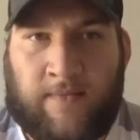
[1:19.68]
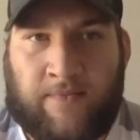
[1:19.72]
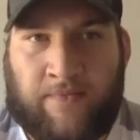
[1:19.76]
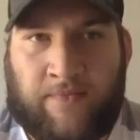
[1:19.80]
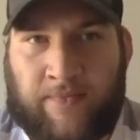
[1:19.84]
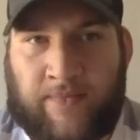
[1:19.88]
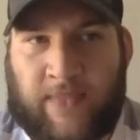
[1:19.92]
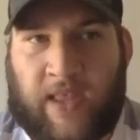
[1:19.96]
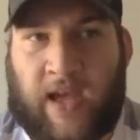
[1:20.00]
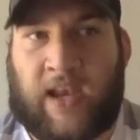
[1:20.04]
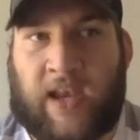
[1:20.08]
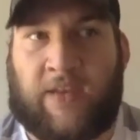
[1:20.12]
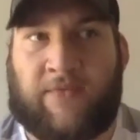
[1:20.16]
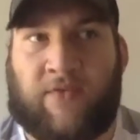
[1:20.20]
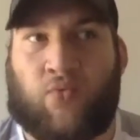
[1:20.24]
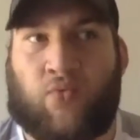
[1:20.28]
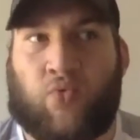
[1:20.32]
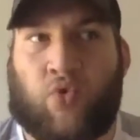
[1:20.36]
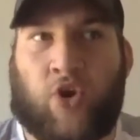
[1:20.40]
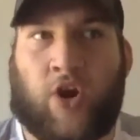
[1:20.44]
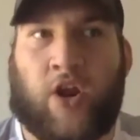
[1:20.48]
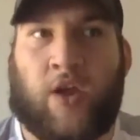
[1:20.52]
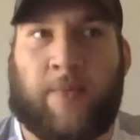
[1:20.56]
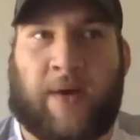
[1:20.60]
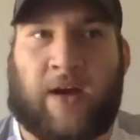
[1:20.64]
not even
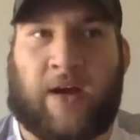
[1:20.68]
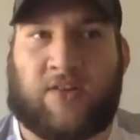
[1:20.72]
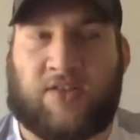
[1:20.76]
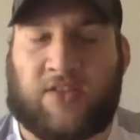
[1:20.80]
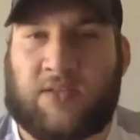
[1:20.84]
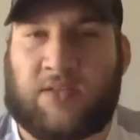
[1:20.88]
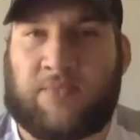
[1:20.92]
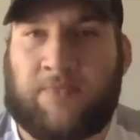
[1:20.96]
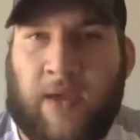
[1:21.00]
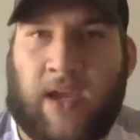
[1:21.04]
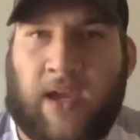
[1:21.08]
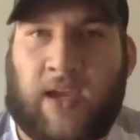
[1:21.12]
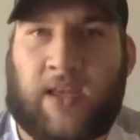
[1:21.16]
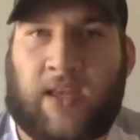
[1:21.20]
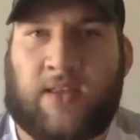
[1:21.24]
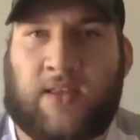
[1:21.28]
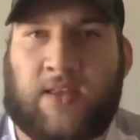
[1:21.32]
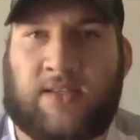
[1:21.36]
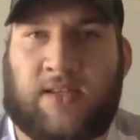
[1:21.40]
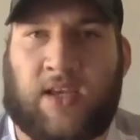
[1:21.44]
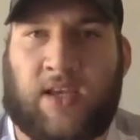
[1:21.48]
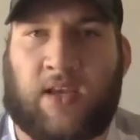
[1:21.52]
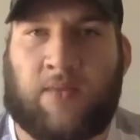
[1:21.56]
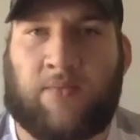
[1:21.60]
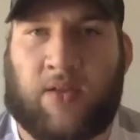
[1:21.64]
worry about just making the
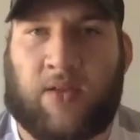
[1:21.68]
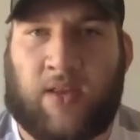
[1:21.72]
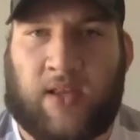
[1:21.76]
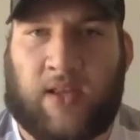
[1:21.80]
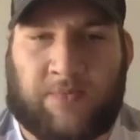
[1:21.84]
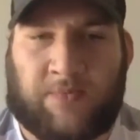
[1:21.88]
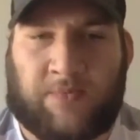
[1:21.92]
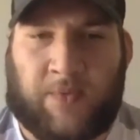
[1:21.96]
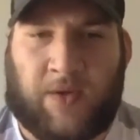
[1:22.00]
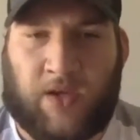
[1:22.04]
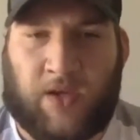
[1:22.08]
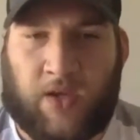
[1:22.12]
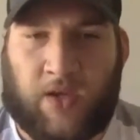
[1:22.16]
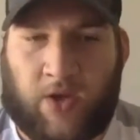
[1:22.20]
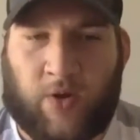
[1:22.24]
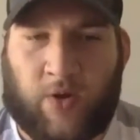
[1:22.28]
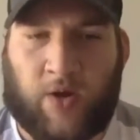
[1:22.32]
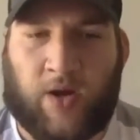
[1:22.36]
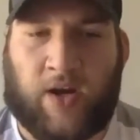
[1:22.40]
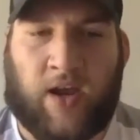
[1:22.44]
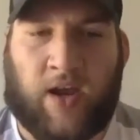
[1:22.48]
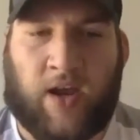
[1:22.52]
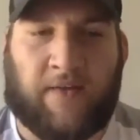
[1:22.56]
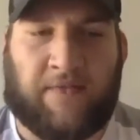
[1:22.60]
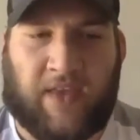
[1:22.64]
team, but let's be good
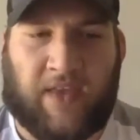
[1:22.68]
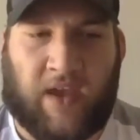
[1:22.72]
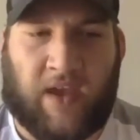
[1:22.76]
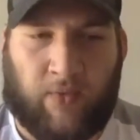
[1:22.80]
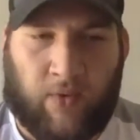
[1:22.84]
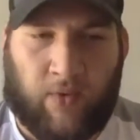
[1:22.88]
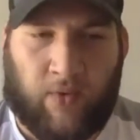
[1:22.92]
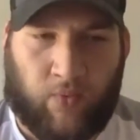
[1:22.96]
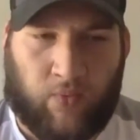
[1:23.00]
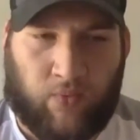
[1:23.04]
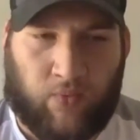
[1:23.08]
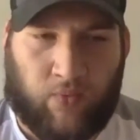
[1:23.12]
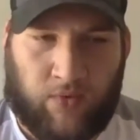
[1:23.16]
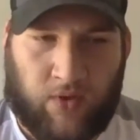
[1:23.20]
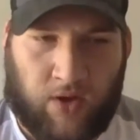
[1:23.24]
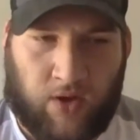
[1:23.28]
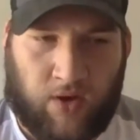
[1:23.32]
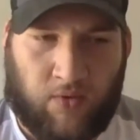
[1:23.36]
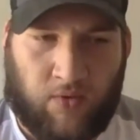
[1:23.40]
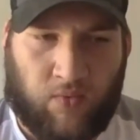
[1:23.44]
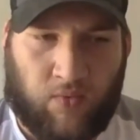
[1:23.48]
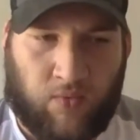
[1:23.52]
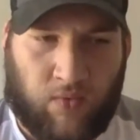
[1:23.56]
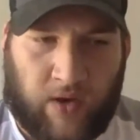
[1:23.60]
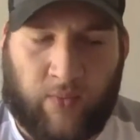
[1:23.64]
enough that when you
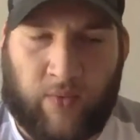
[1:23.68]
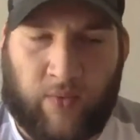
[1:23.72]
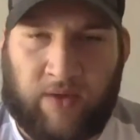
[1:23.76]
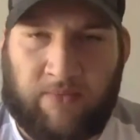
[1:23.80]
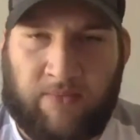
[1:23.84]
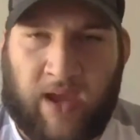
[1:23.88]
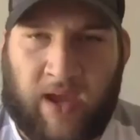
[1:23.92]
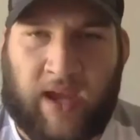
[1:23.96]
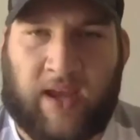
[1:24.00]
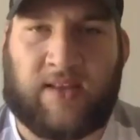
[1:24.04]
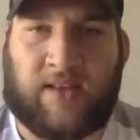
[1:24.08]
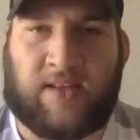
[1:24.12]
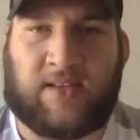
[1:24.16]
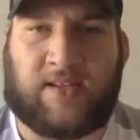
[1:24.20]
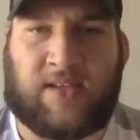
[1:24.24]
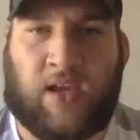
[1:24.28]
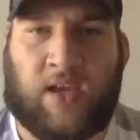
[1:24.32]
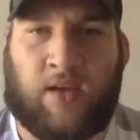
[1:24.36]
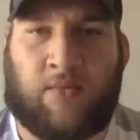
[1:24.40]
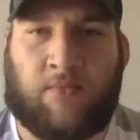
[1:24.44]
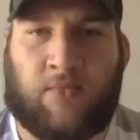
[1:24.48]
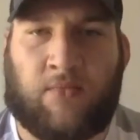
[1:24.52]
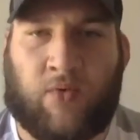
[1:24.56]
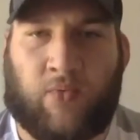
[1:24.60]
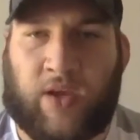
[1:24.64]
know when we make the
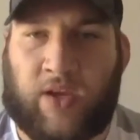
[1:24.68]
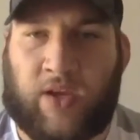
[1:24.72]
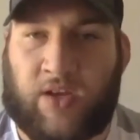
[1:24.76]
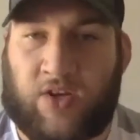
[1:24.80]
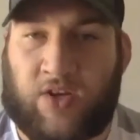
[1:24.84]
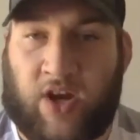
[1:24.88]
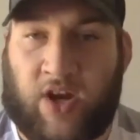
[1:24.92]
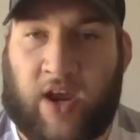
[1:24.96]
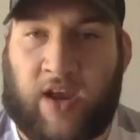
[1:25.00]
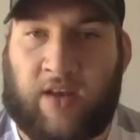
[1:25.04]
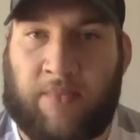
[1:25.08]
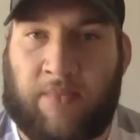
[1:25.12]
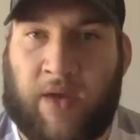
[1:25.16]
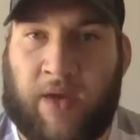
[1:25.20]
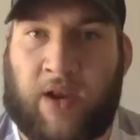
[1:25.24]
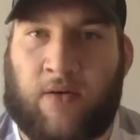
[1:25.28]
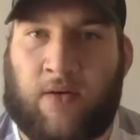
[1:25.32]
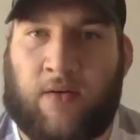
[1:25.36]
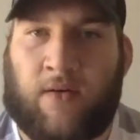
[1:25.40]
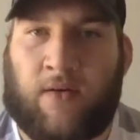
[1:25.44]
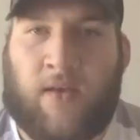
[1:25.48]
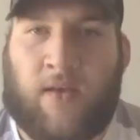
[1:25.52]
team that we can try and medal